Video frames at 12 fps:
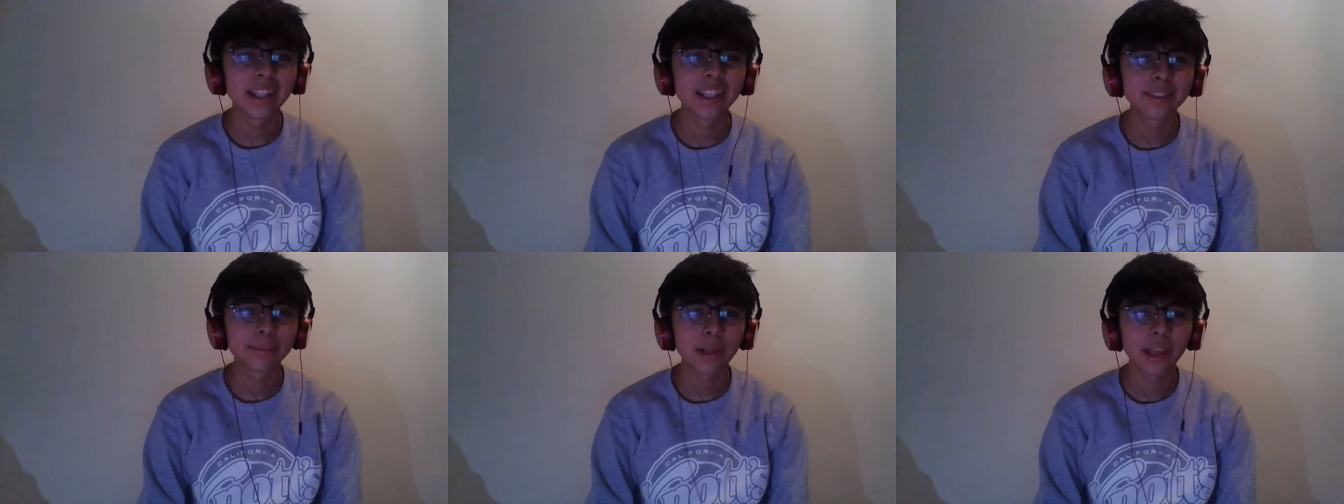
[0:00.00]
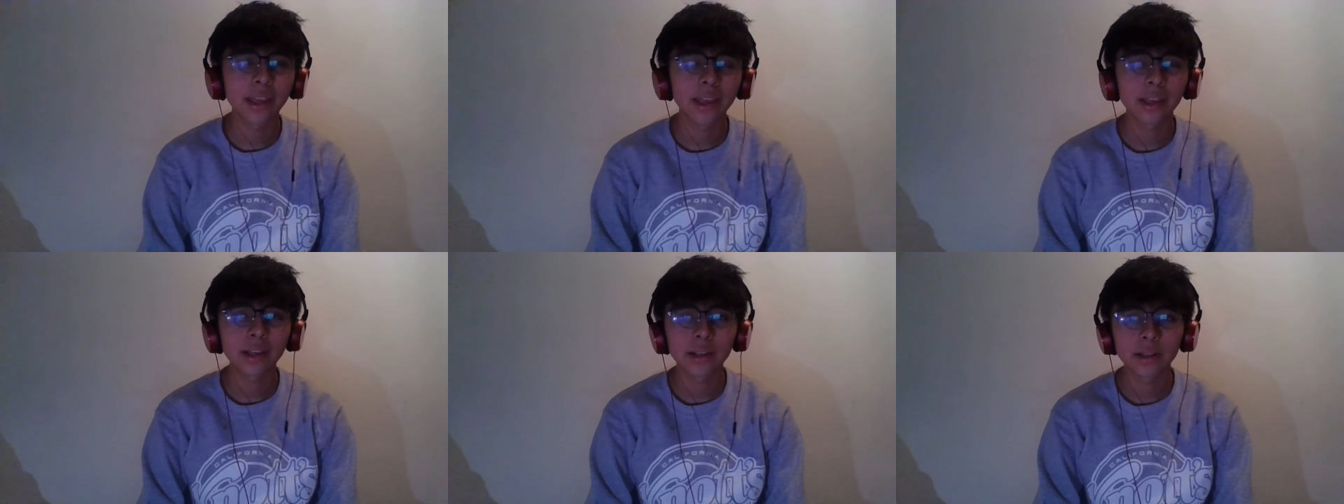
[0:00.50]
is
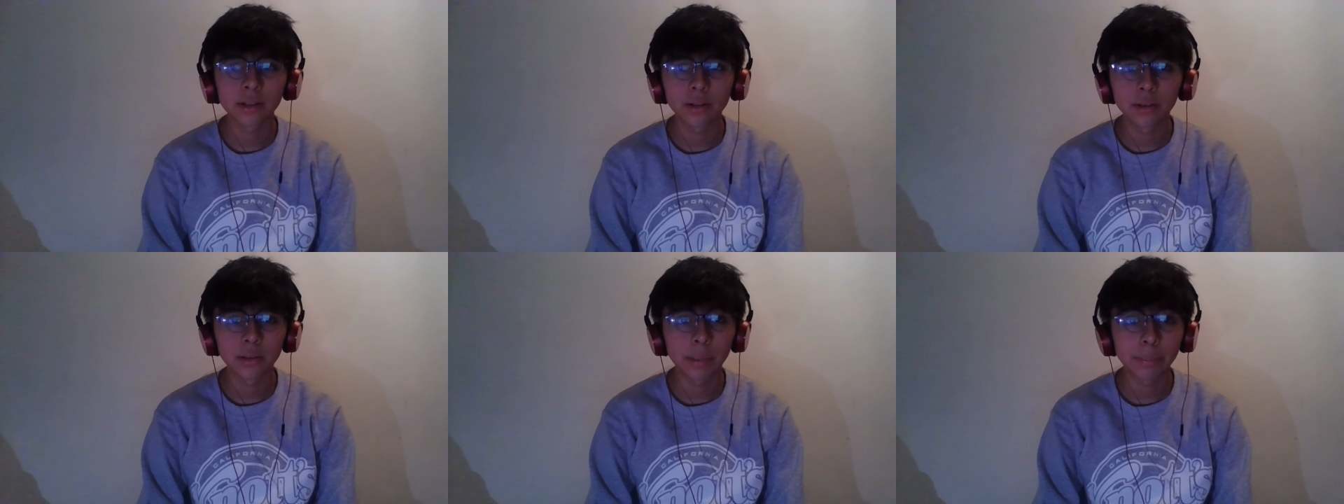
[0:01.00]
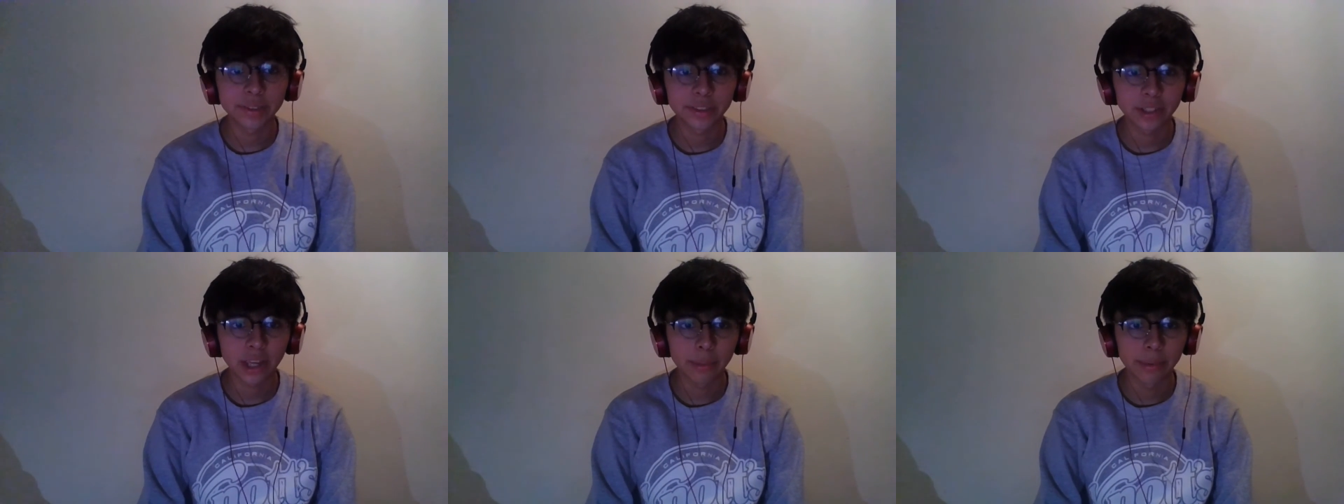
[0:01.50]
playing on a
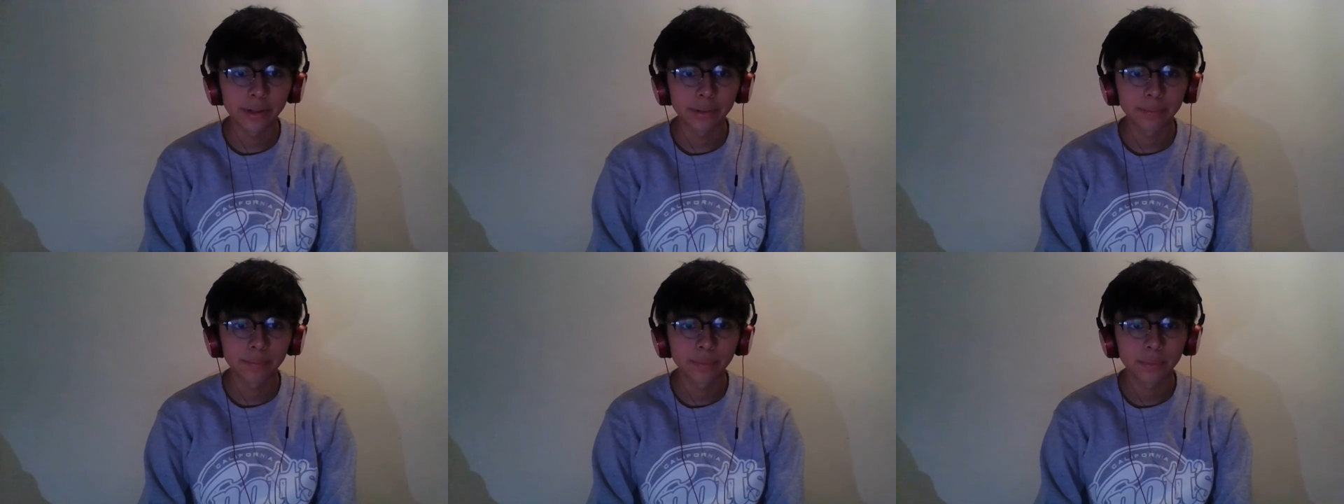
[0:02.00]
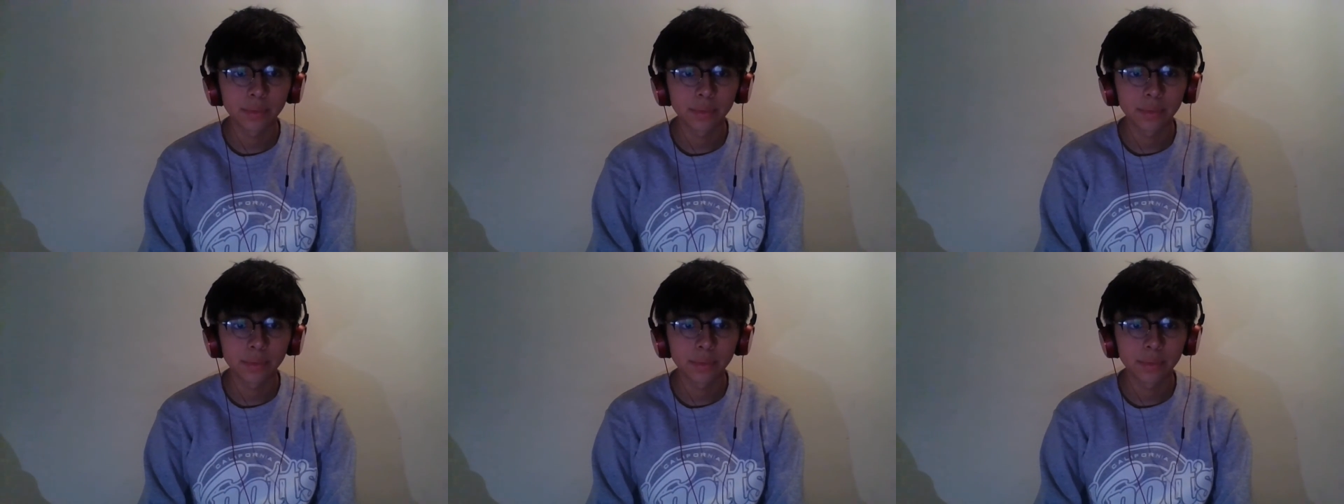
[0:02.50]
PC gamer